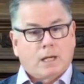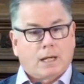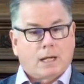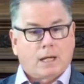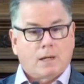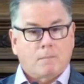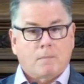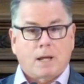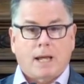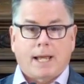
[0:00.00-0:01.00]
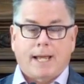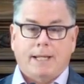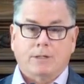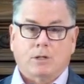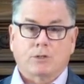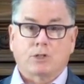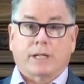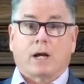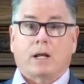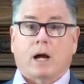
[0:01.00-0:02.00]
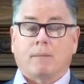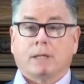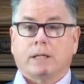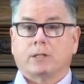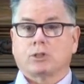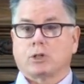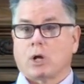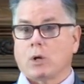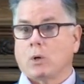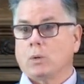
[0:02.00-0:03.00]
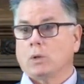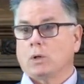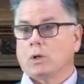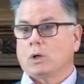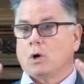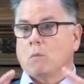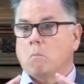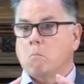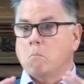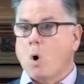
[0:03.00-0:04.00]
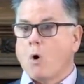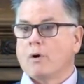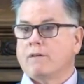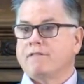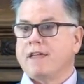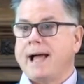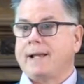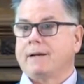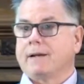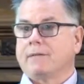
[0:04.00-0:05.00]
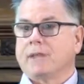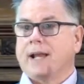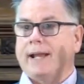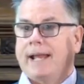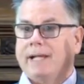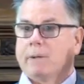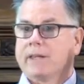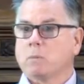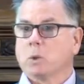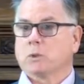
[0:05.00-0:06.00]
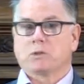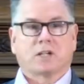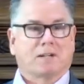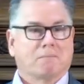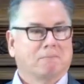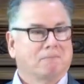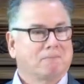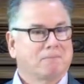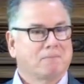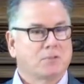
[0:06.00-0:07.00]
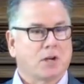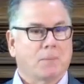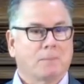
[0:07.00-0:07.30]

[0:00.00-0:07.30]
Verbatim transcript: Um, and on Tuesday night, I'm going to show more of that than anyone in the world has seen. So.